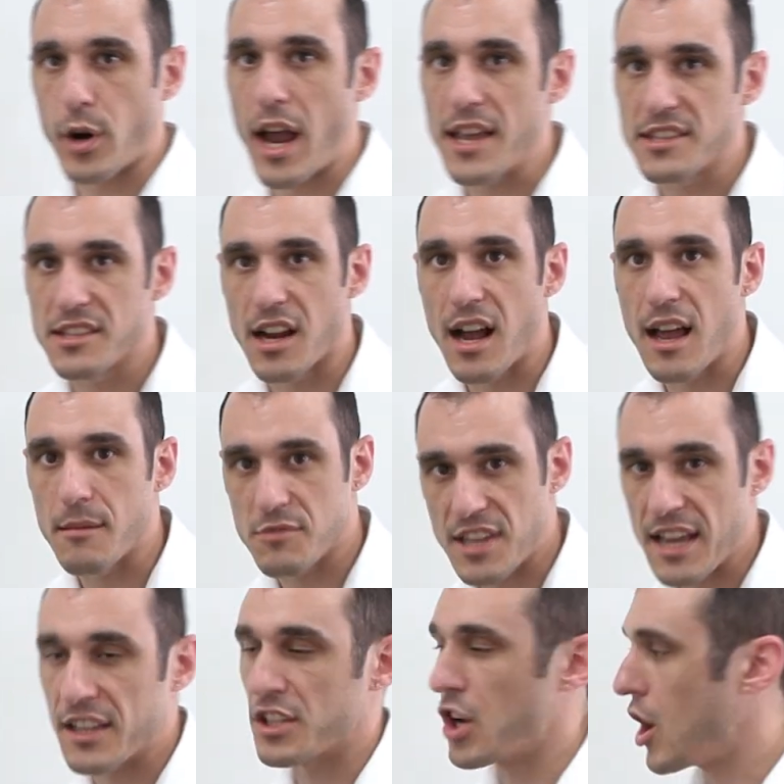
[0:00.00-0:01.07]
rise times
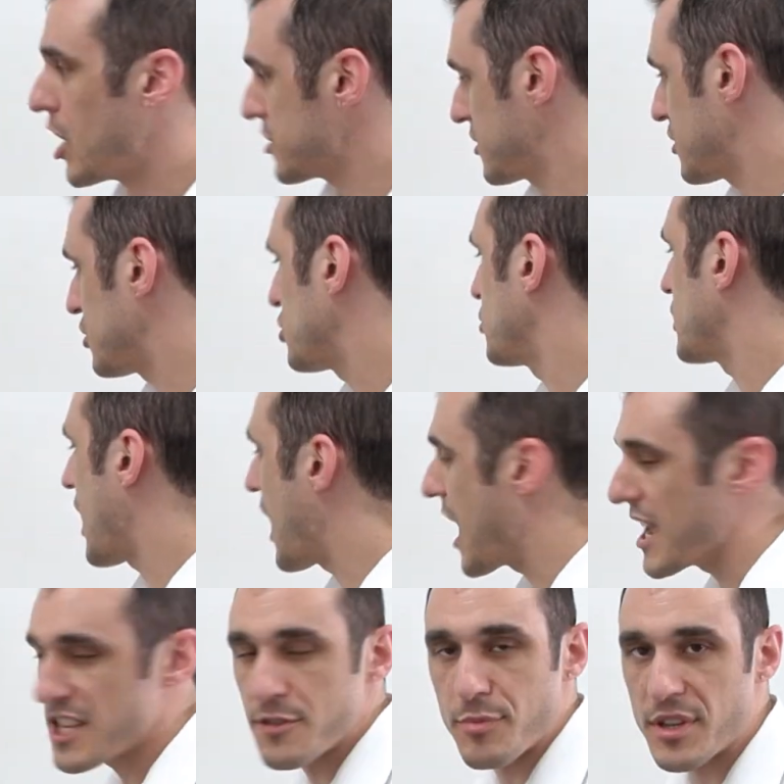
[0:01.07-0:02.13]
that could constitute a
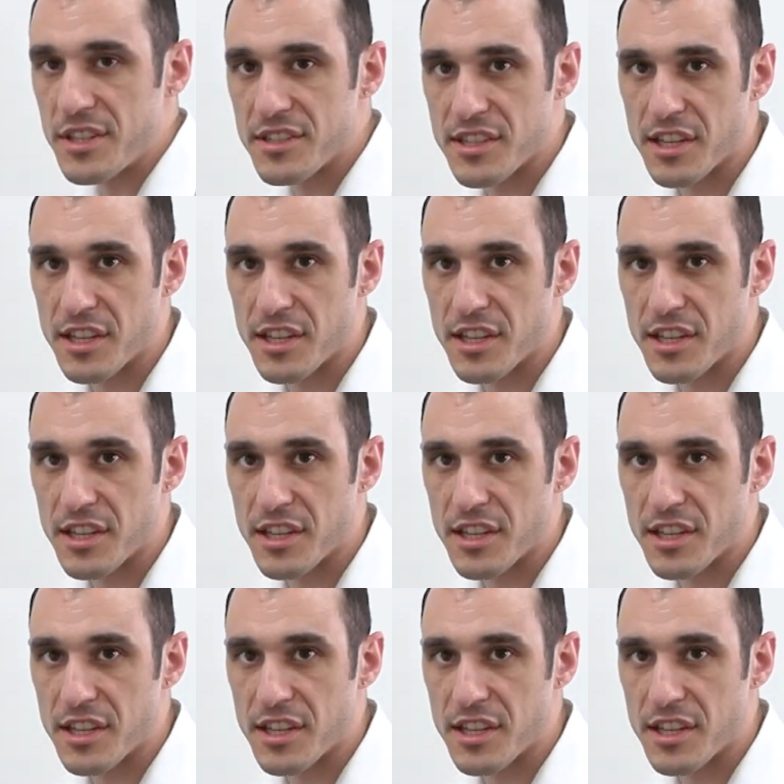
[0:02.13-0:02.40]
high speed